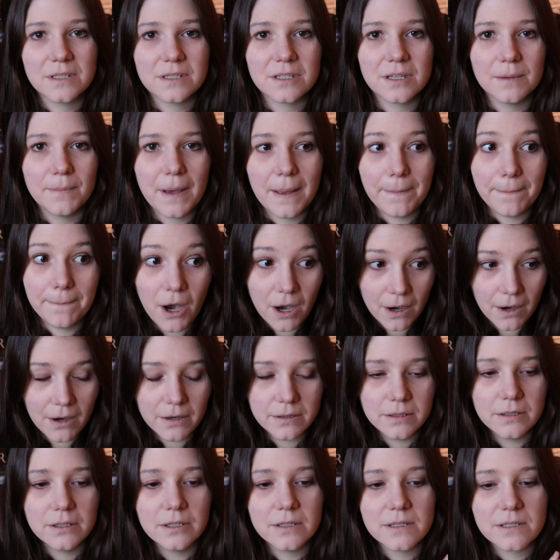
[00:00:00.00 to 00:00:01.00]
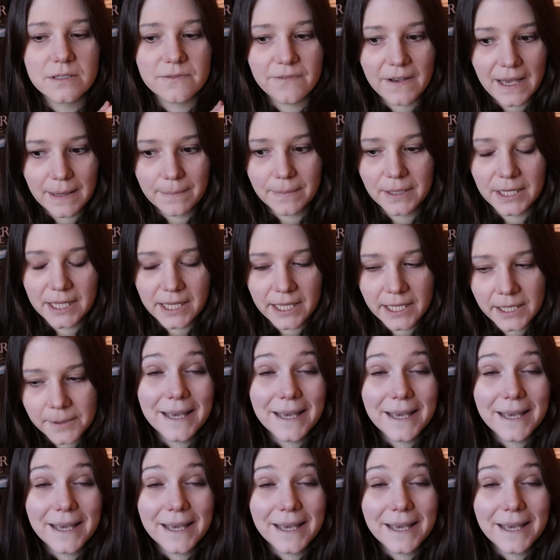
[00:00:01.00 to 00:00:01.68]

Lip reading: to my partner's family.